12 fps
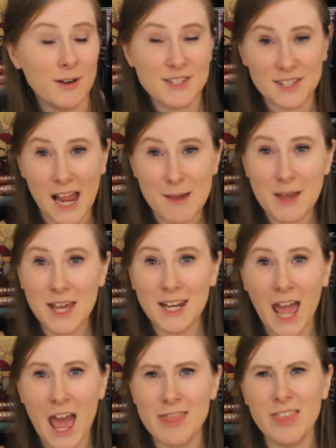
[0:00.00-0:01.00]

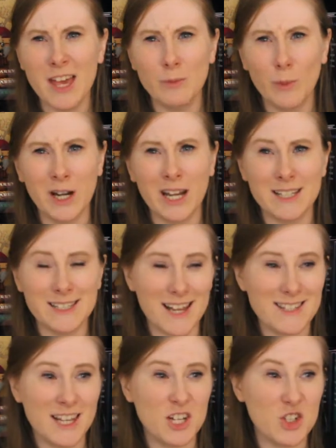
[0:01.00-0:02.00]
Simon, and then when it
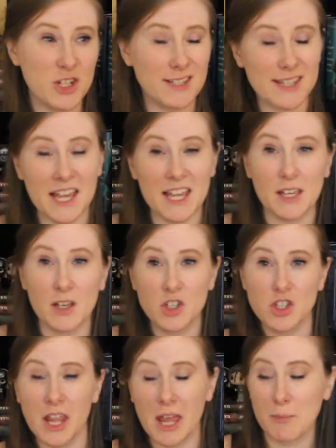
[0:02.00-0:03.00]
doesn't, she
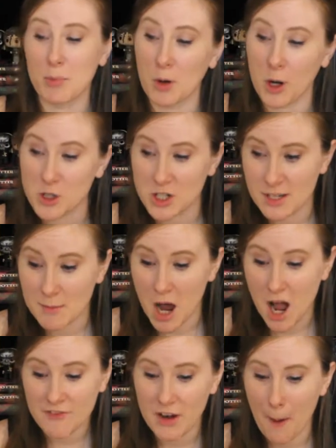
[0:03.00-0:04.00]
brushes him
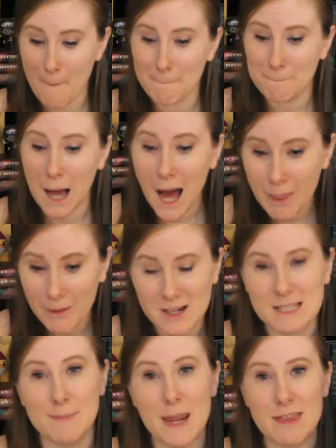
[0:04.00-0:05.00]
off, and it
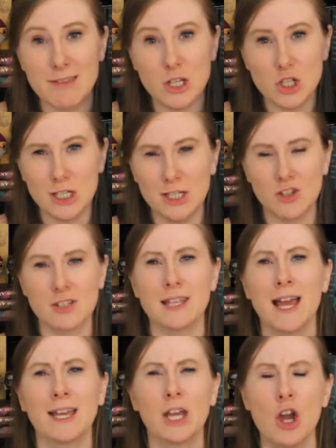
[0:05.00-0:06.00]
bothers me that she just,
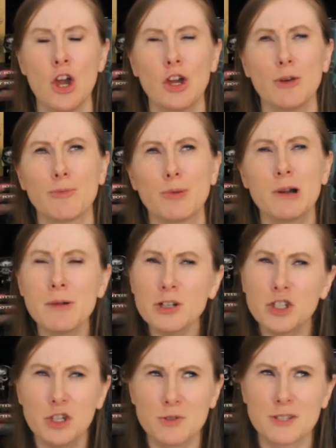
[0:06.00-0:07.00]
like, pretty
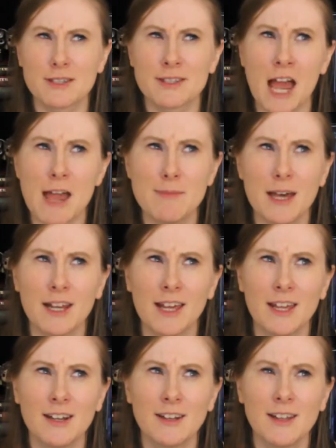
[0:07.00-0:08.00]
much uses Simon,
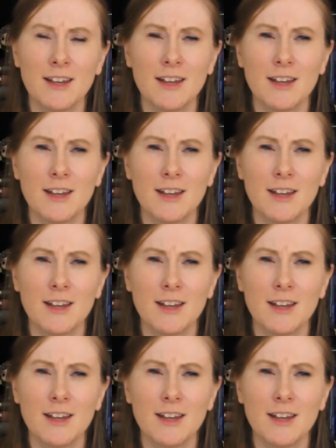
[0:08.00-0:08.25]
and,